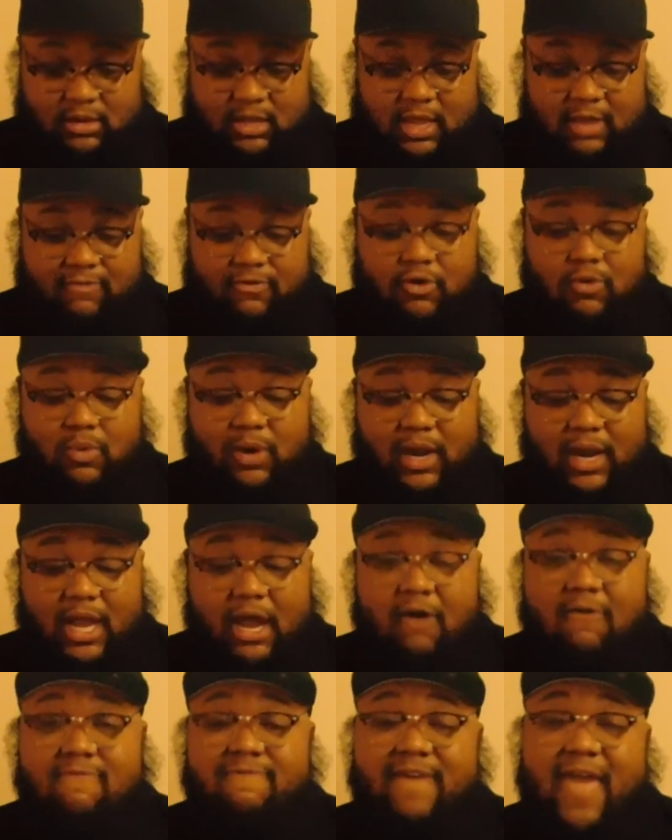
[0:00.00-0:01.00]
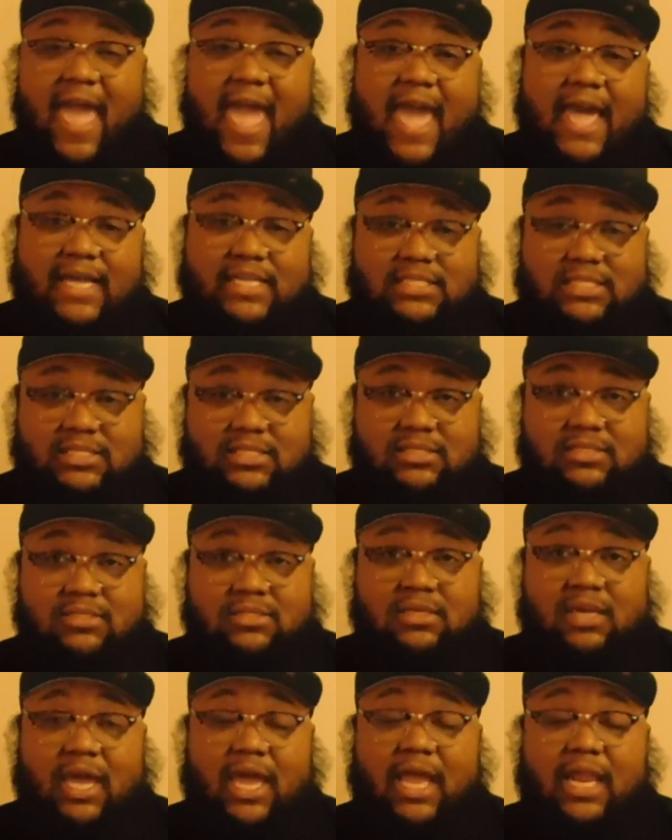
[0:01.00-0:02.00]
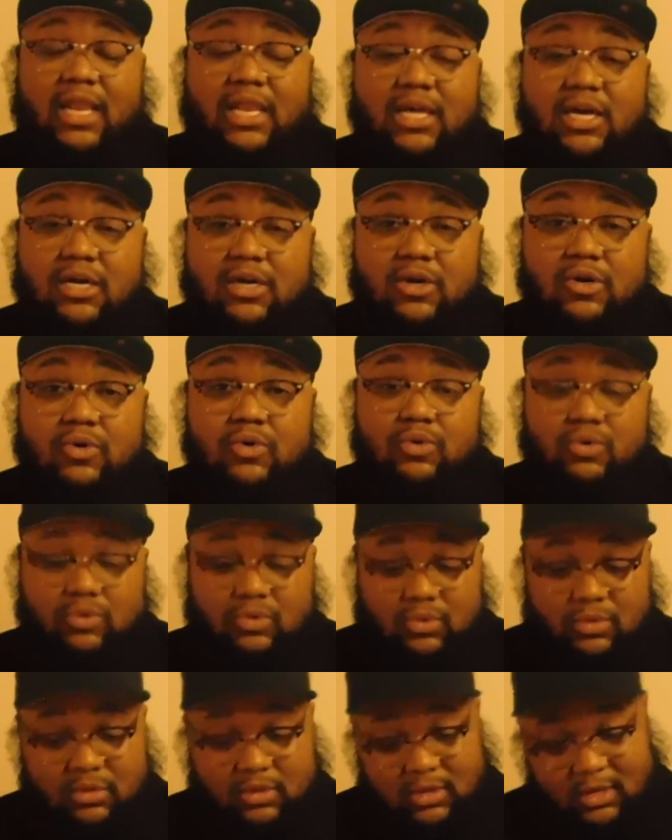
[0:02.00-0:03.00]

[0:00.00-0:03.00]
If you want to go fast and look cool